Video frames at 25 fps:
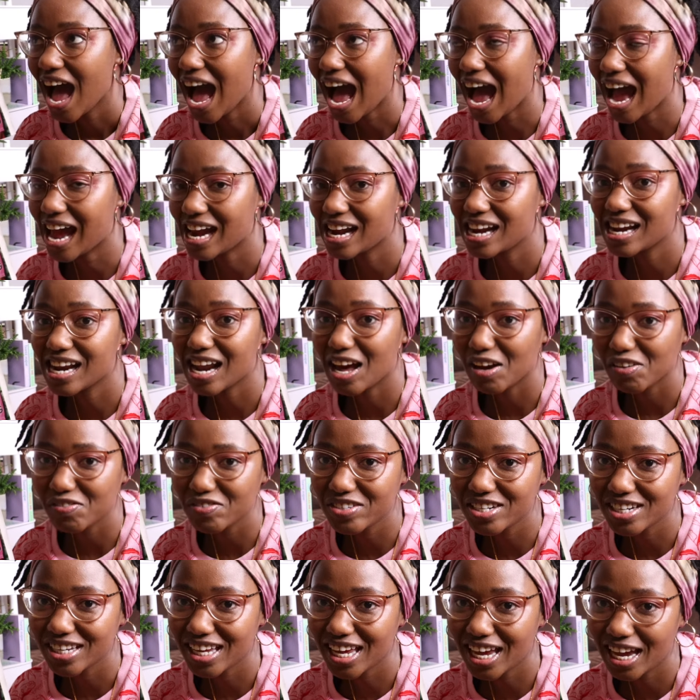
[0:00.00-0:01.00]
I
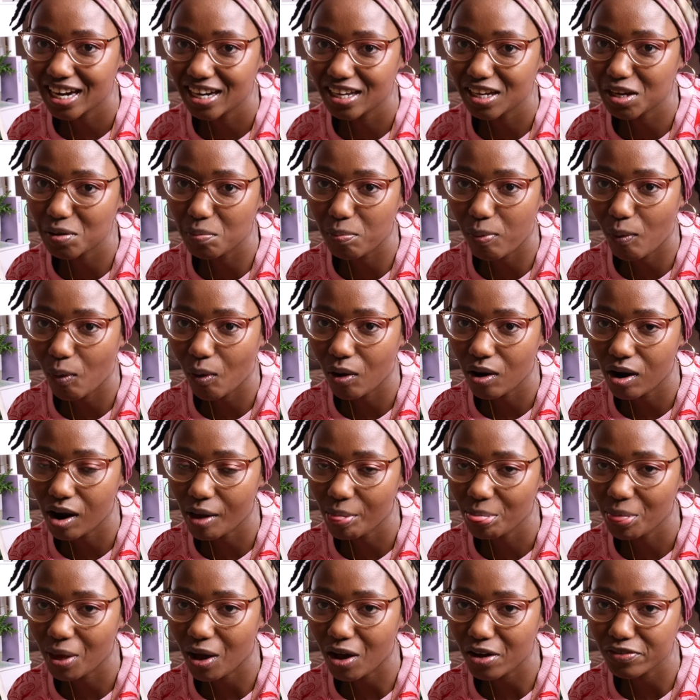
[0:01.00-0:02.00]
loved Kelly Kapoor
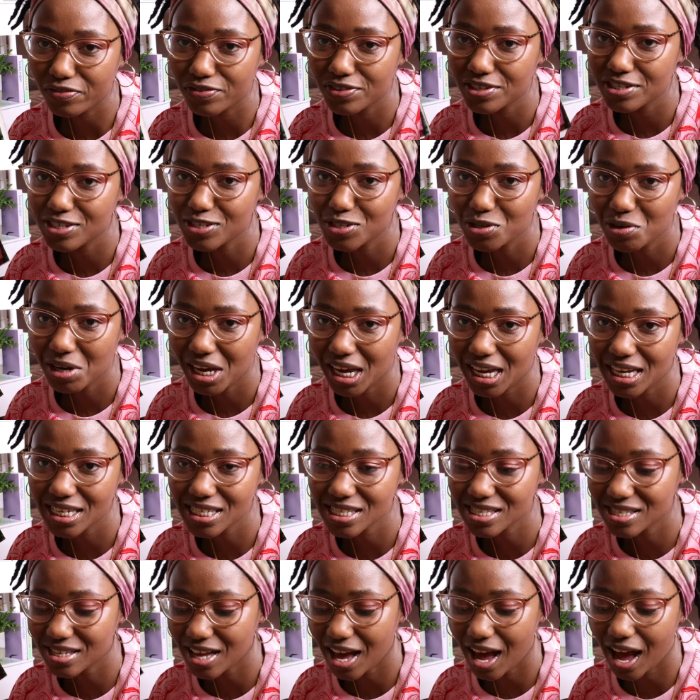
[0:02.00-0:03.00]
on The Office
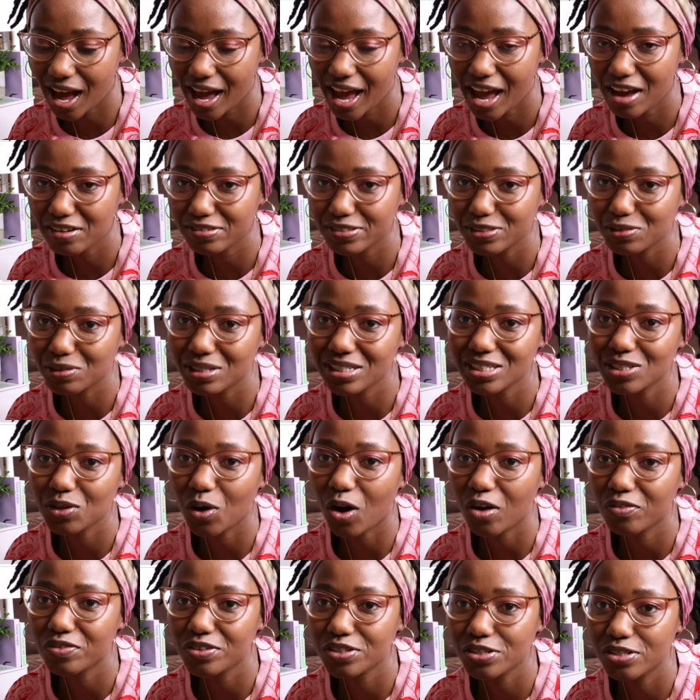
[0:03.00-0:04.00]
US. I haven't watched The
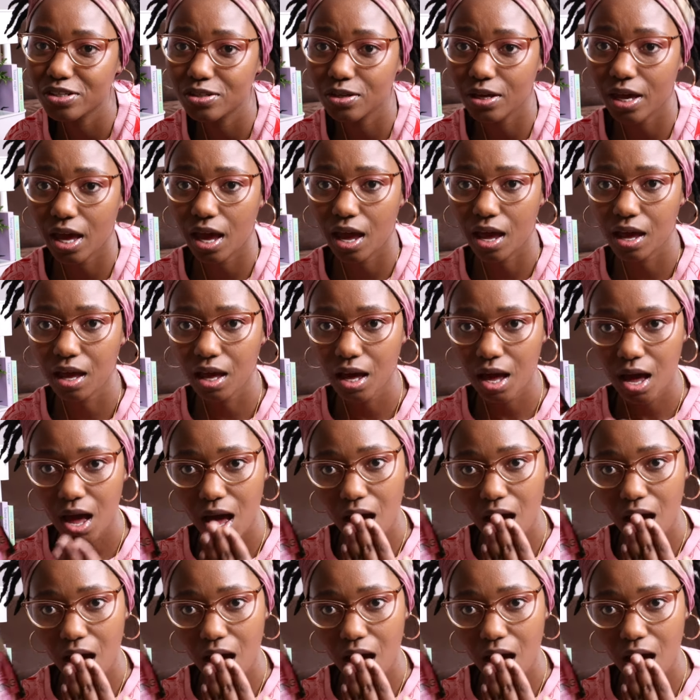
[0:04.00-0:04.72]
Office UK